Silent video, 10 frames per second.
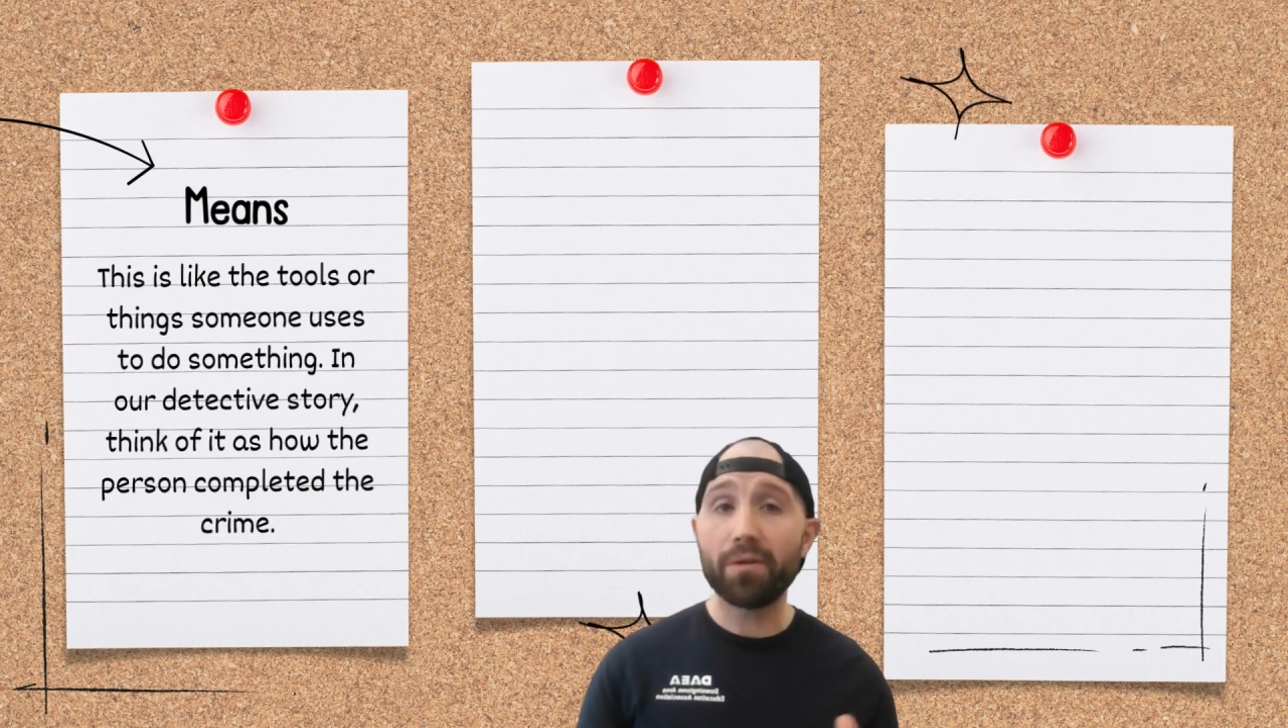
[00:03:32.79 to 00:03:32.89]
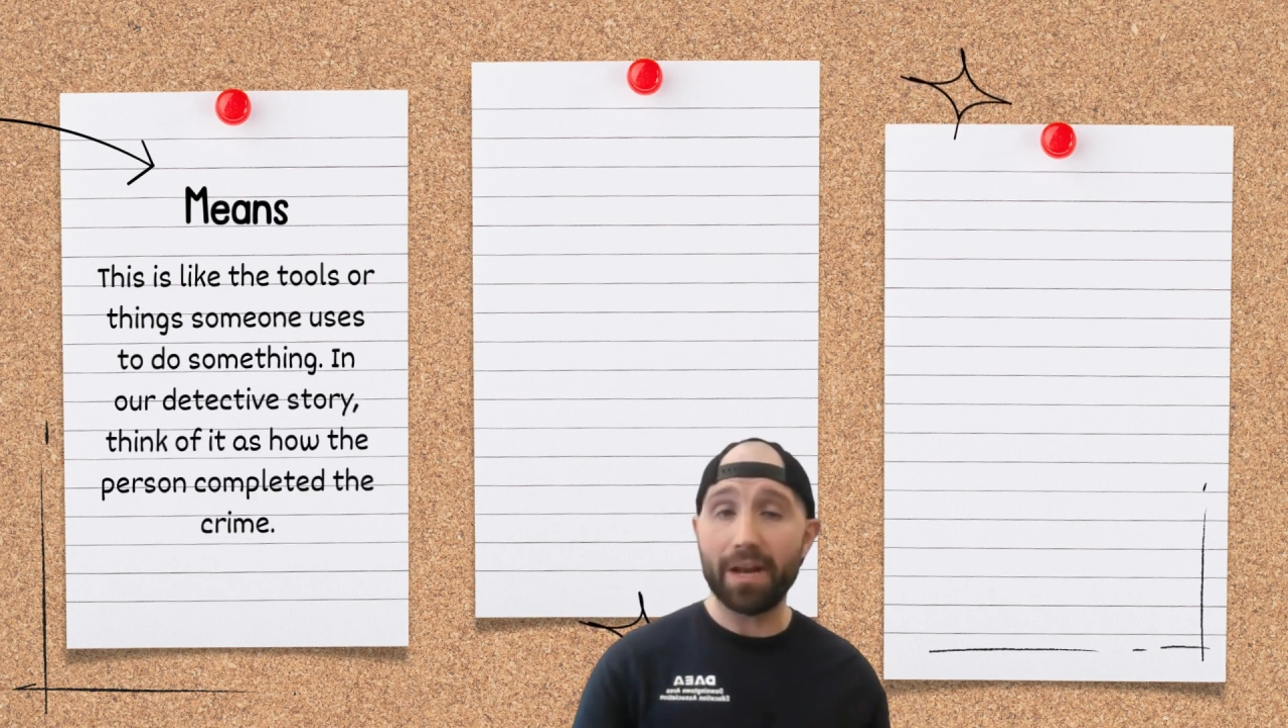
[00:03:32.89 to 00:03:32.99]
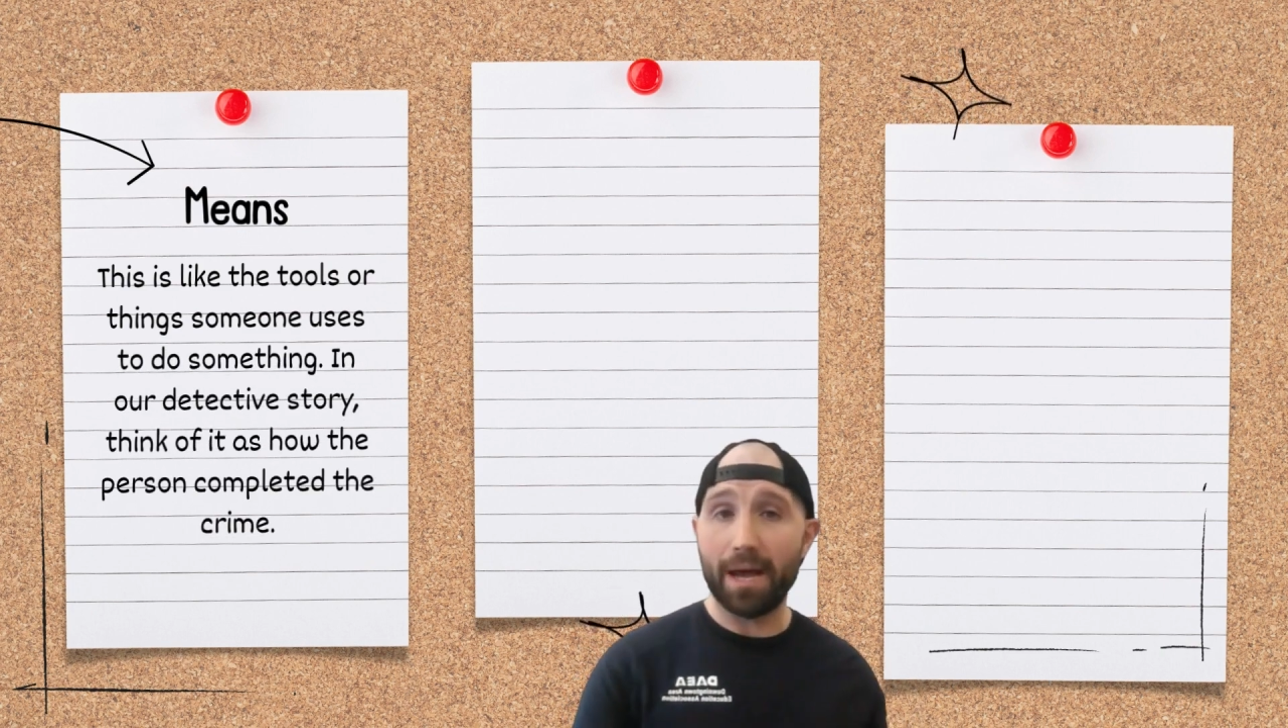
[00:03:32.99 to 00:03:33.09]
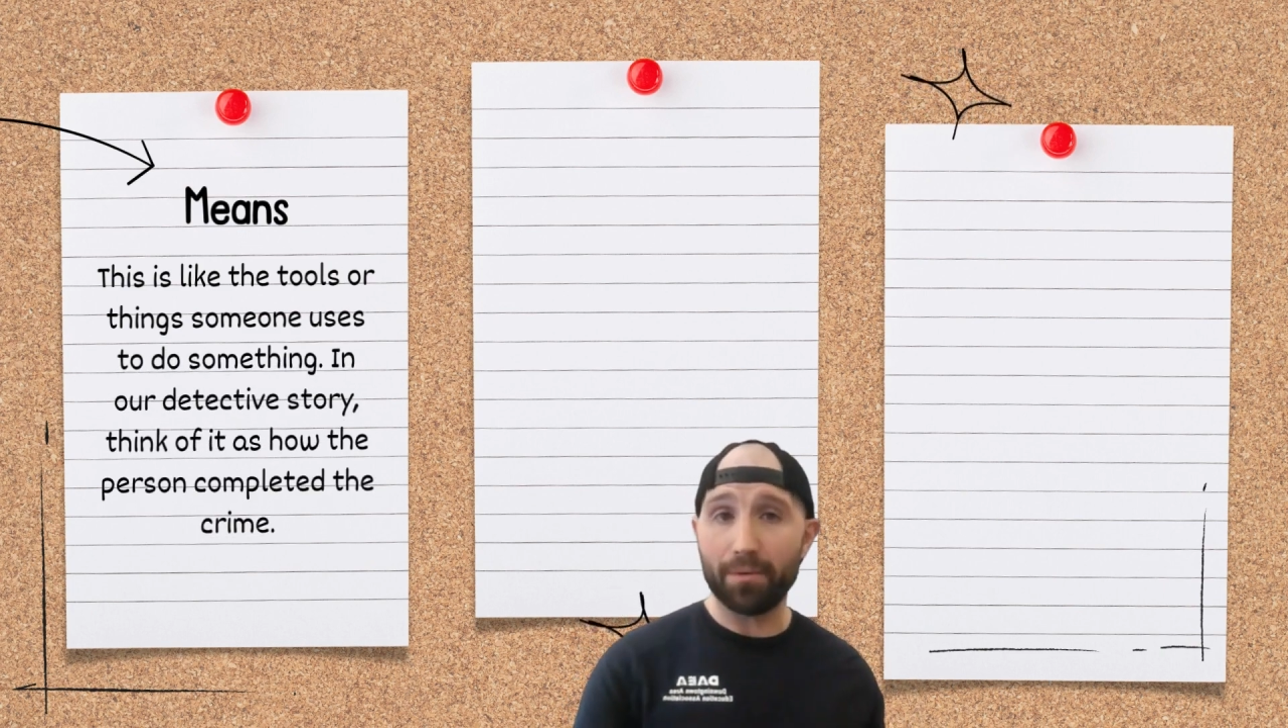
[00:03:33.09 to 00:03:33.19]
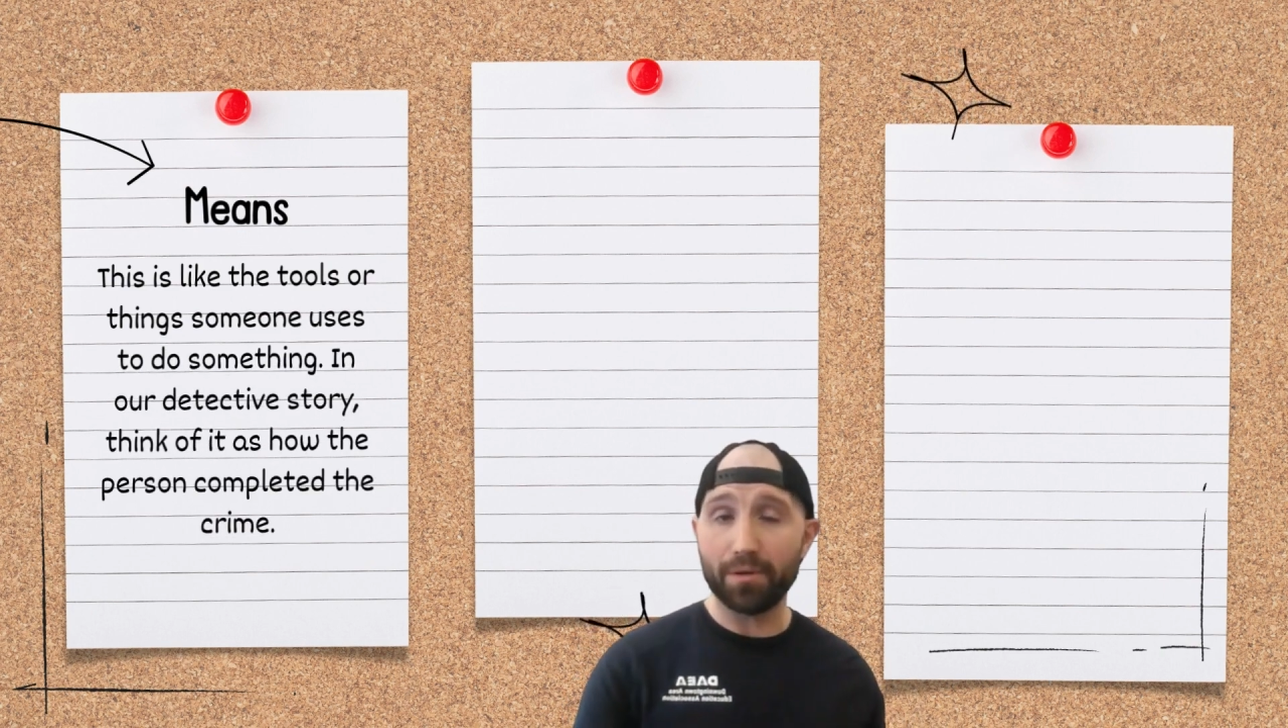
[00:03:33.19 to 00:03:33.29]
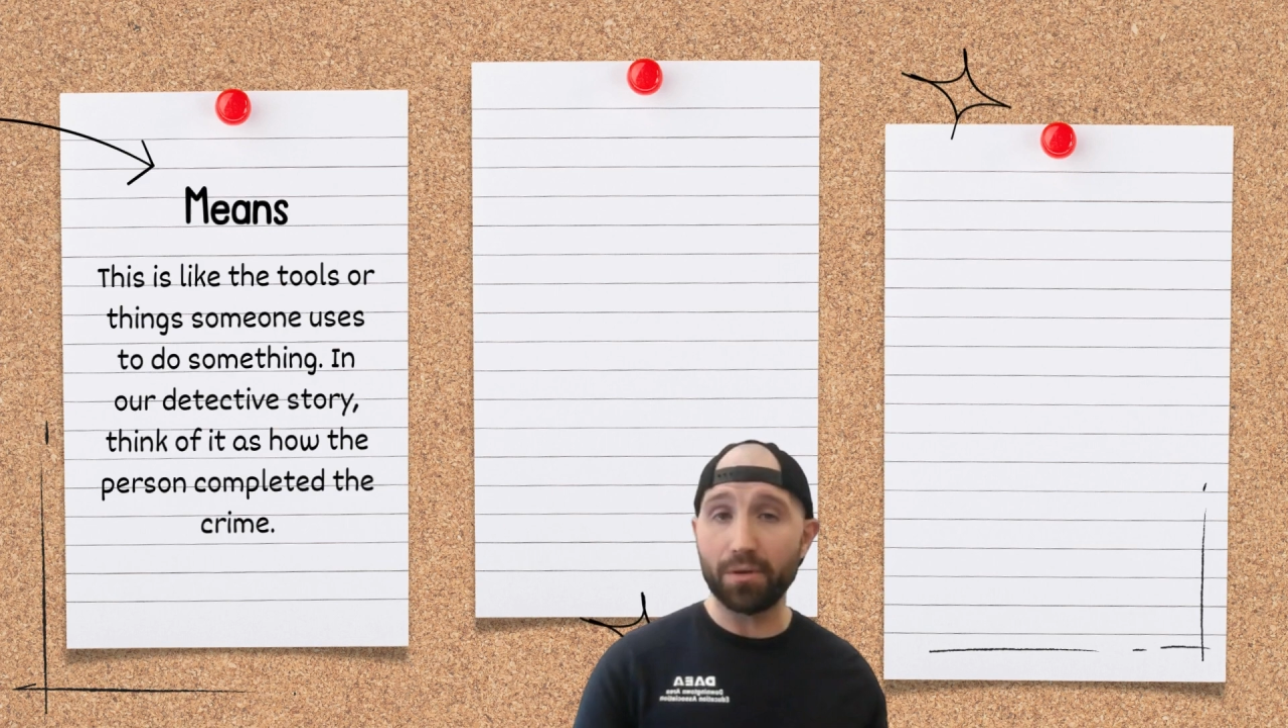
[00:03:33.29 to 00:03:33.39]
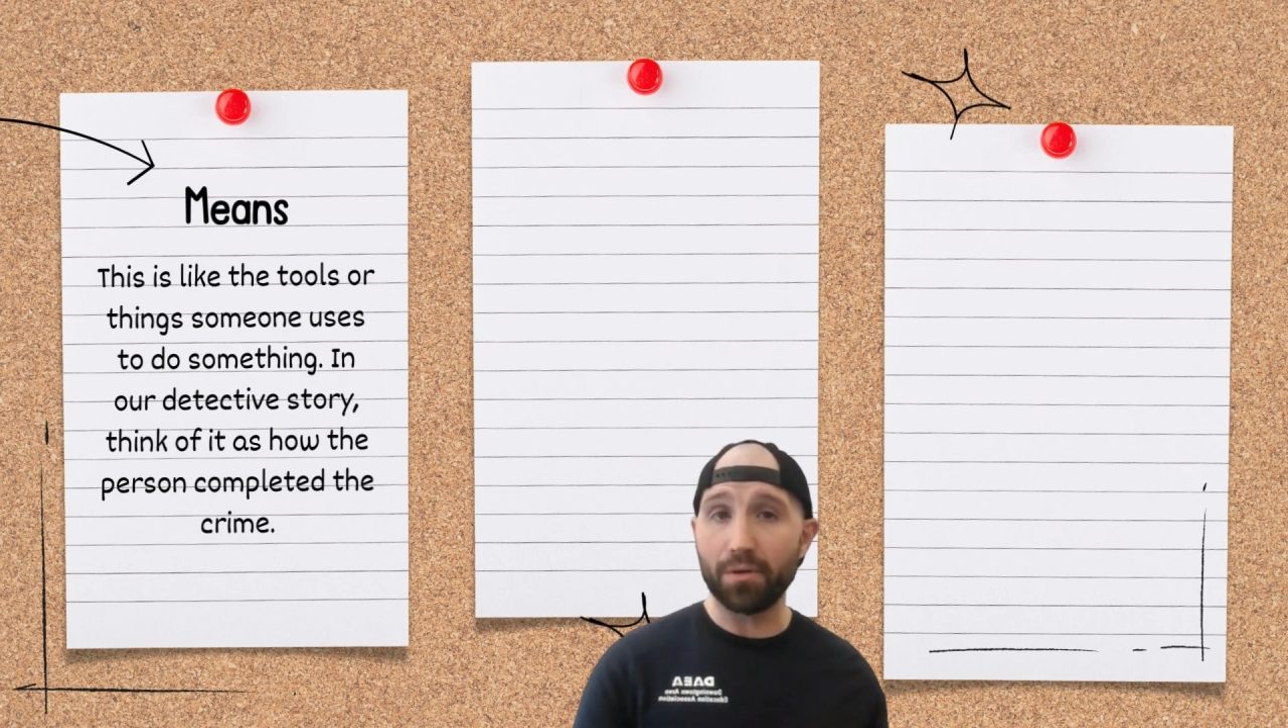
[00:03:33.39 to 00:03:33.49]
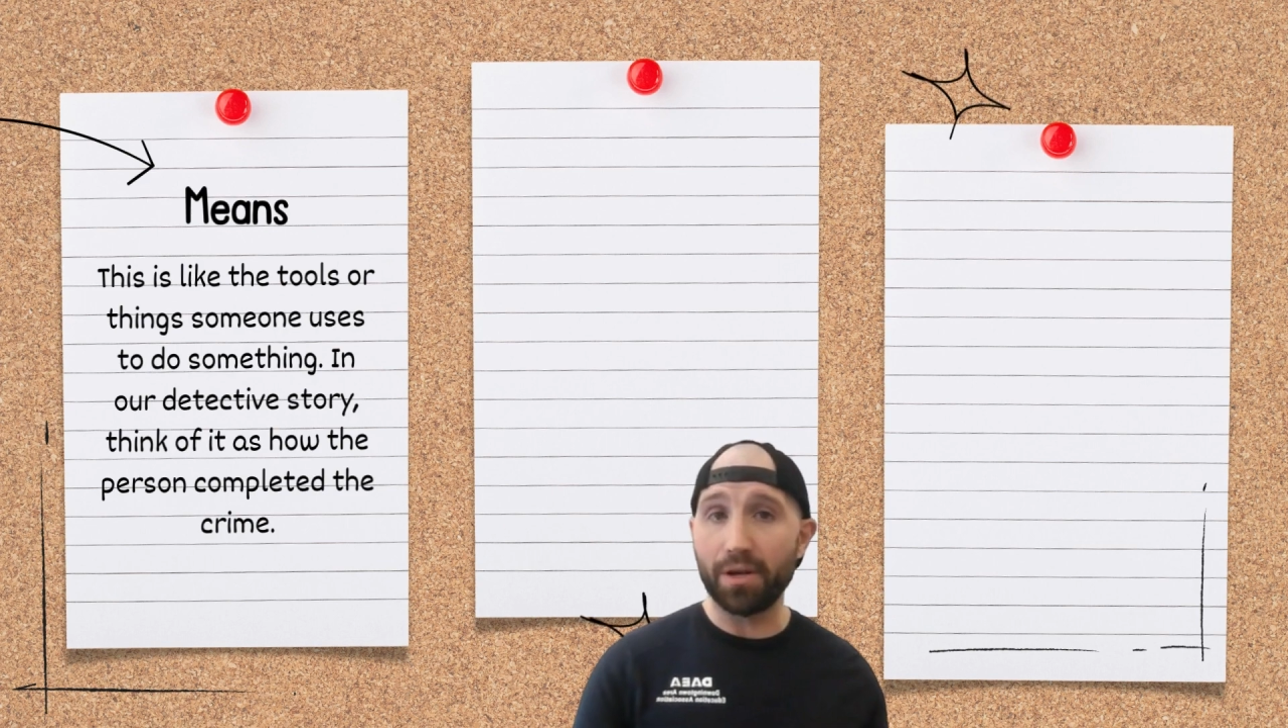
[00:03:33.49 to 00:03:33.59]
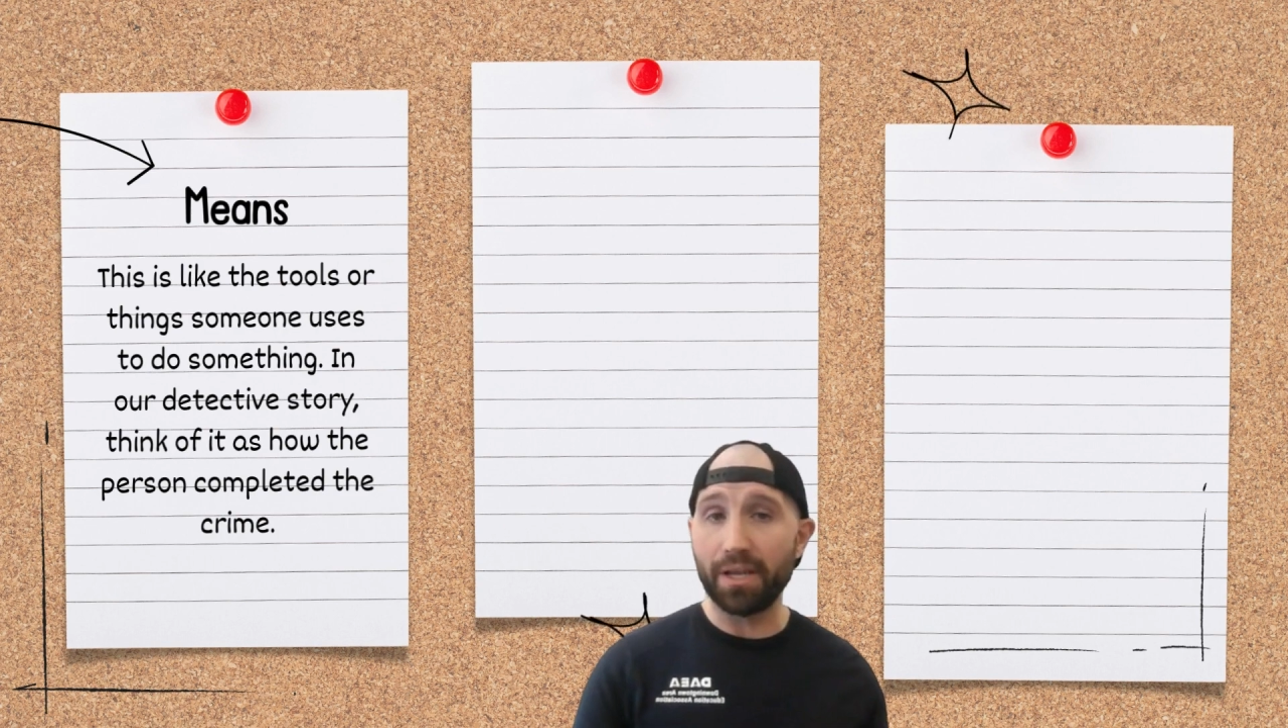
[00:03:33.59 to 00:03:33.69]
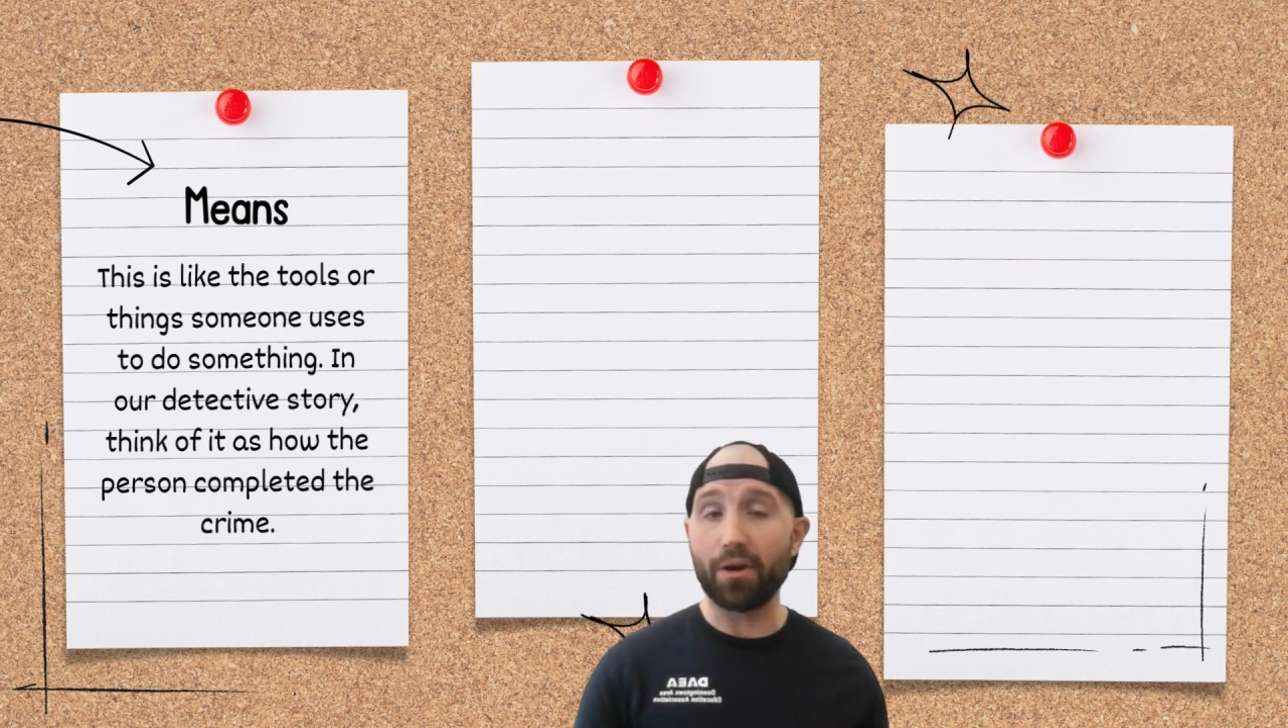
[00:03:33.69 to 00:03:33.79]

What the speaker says: and opportunity